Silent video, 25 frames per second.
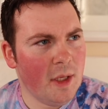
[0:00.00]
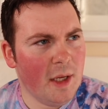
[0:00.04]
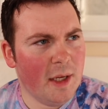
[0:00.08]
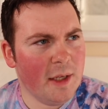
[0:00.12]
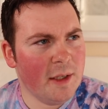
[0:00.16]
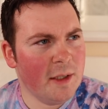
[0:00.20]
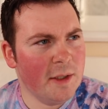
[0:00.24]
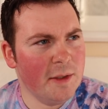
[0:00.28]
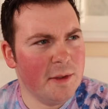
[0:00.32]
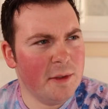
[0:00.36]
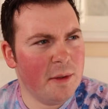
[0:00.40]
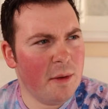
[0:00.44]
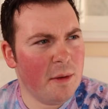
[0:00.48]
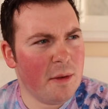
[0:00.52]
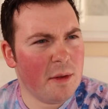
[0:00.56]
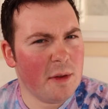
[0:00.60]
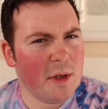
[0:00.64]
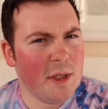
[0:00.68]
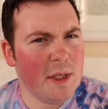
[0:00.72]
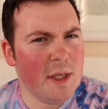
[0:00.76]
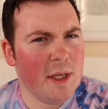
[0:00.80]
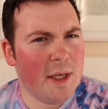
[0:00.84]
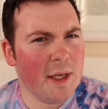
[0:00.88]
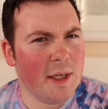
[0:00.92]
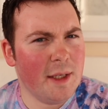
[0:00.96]
had
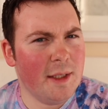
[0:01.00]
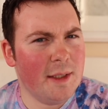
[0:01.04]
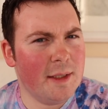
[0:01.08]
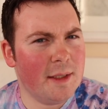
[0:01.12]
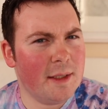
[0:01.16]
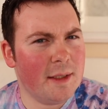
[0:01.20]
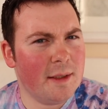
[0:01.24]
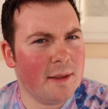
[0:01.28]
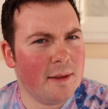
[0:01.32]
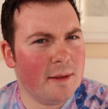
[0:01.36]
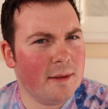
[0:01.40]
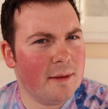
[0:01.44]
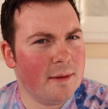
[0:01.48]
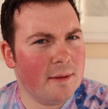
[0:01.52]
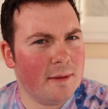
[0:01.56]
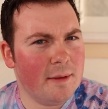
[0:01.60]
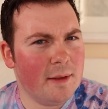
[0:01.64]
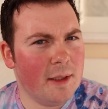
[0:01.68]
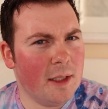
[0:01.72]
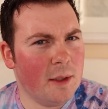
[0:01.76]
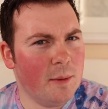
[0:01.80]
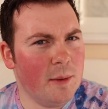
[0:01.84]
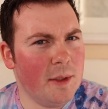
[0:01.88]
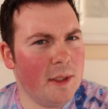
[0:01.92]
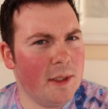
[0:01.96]
3 gigs
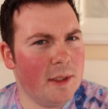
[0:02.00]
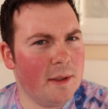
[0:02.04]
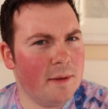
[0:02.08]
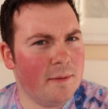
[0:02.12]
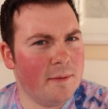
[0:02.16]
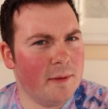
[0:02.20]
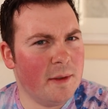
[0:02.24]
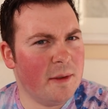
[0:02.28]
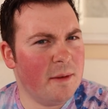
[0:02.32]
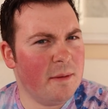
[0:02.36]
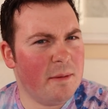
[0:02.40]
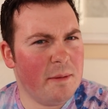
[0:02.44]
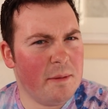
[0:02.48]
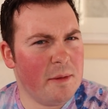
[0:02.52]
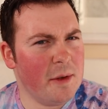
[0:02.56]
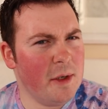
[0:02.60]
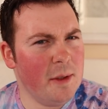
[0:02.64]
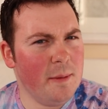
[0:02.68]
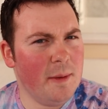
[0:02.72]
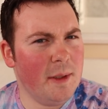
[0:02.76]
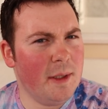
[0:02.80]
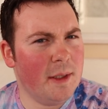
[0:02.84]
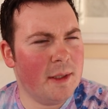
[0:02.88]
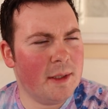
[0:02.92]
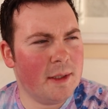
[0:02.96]
a week for
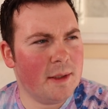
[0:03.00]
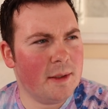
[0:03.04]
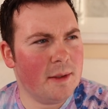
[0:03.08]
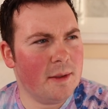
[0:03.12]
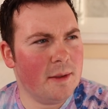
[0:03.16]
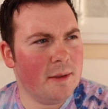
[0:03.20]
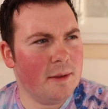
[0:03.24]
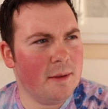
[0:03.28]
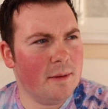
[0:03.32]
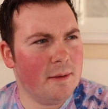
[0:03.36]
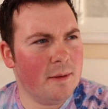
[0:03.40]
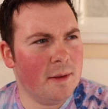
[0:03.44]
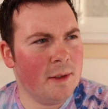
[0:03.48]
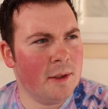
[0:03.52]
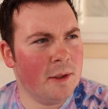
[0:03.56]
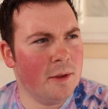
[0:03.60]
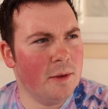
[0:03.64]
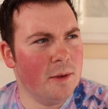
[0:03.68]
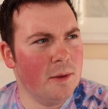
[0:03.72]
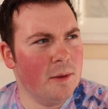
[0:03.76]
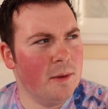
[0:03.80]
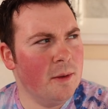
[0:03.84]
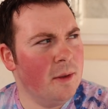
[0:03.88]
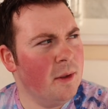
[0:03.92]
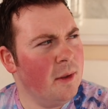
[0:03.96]
3 weeks in a
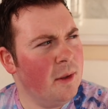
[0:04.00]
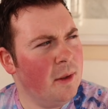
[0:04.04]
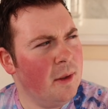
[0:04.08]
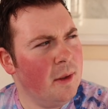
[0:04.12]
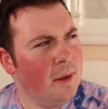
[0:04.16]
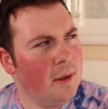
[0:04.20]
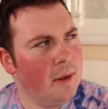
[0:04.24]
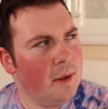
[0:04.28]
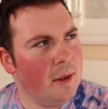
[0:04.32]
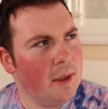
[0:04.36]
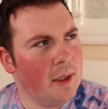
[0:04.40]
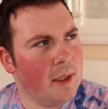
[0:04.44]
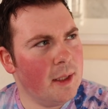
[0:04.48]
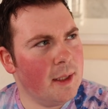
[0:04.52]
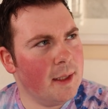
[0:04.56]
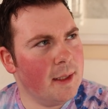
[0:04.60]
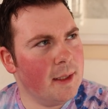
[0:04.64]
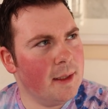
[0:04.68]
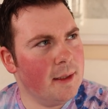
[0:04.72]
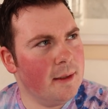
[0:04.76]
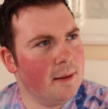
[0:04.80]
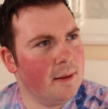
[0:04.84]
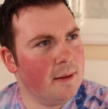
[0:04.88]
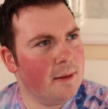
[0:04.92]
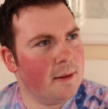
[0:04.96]
row,
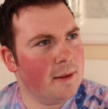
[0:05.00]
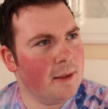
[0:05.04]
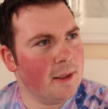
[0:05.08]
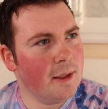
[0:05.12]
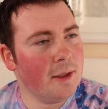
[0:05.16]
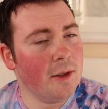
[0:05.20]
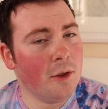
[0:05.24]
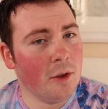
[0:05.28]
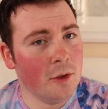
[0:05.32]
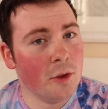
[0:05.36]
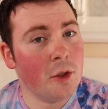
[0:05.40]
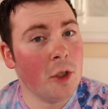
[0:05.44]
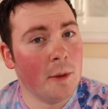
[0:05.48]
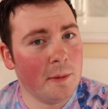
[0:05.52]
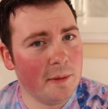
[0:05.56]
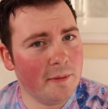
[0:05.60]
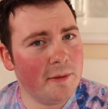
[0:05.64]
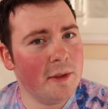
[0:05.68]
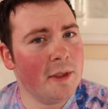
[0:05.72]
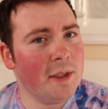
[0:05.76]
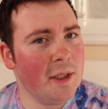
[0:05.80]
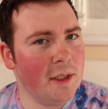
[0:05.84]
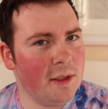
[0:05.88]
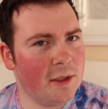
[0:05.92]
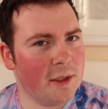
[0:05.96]
and on top of
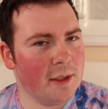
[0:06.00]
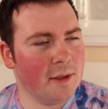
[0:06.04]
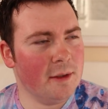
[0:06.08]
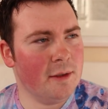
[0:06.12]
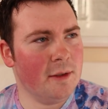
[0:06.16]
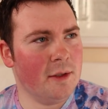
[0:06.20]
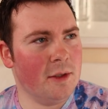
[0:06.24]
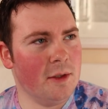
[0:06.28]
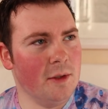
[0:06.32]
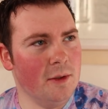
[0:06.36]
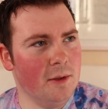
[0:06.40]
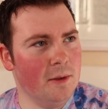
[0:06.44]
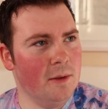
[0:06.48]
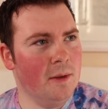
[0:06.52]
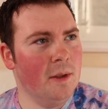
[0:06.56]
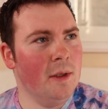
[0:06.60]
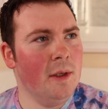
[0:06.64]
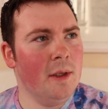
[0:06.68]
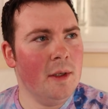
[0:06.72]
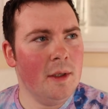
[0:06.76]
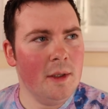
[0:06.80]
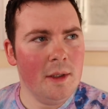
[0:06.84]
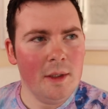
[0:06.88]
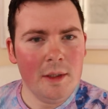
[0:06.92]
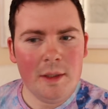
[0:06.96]
the teaching. So
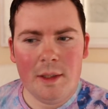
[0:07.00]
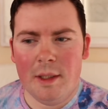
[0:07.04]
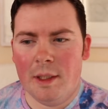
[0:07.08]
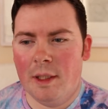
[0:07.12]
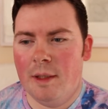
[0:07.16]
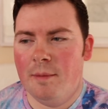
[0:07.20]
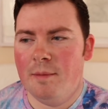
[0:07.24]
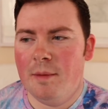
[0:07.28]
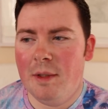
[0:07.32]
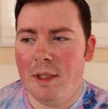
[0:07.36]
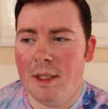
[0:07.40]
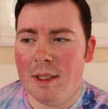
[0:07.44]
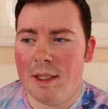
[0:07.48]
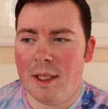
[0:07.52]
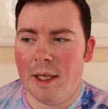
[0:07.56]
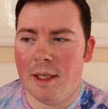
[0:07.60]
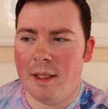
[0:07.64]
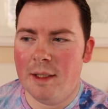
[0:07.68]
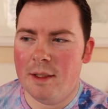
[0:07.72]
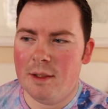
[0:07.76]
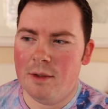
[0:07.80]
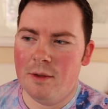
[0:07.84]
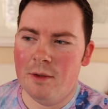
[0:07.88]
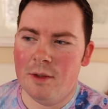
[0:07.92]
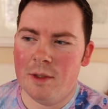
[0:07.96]
these
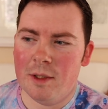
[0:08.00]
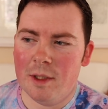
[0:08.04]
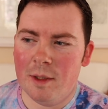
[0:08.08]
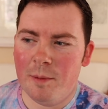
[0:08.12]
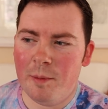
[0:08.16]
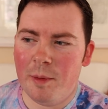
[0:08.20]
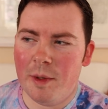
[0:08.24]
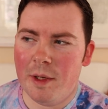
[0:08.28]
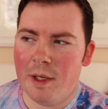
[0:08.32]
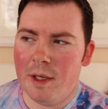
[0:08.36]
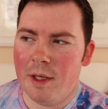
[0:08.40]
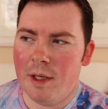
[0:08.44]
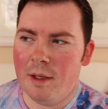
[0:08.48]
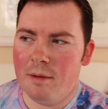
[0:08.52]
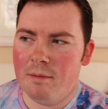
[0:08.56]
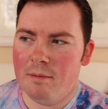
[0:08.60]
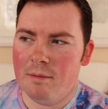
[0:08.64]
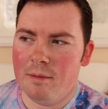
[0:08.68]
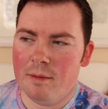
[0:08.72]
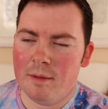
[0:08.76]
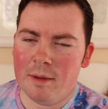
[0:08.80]
gigs usually pay